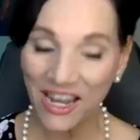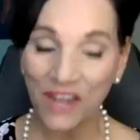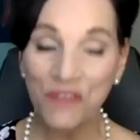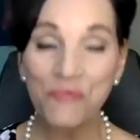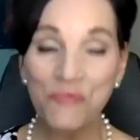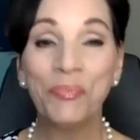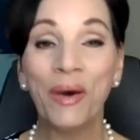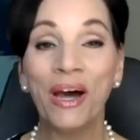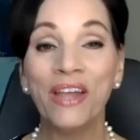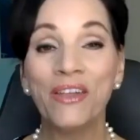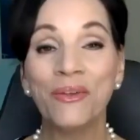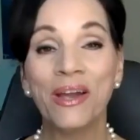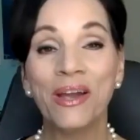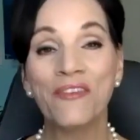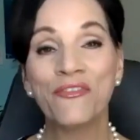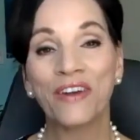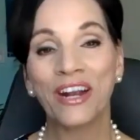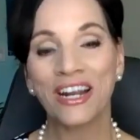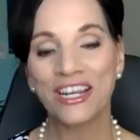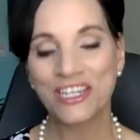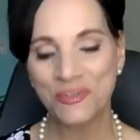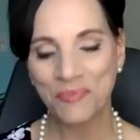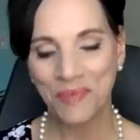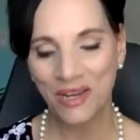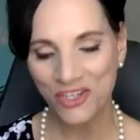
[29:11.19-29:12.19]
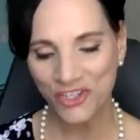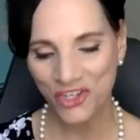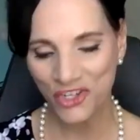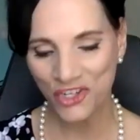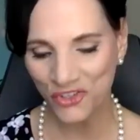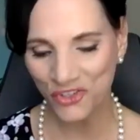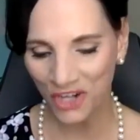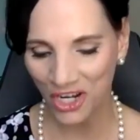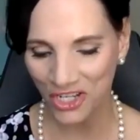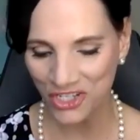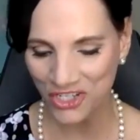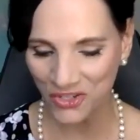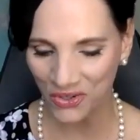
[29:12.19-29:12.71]
And by the way, I forgot to mention,
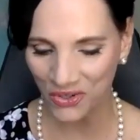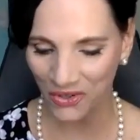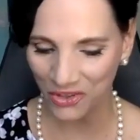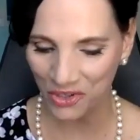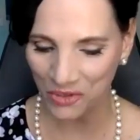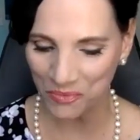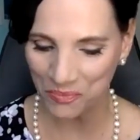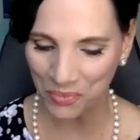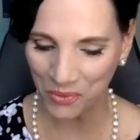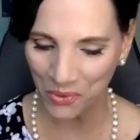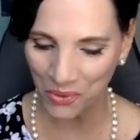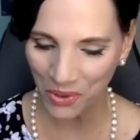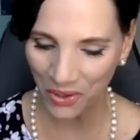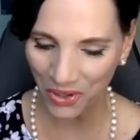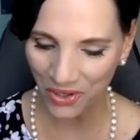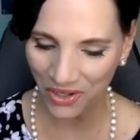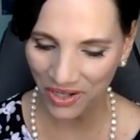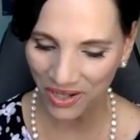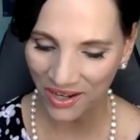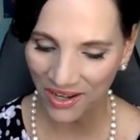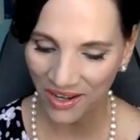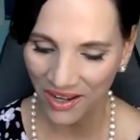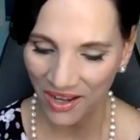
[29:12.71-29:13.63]
you're also on the board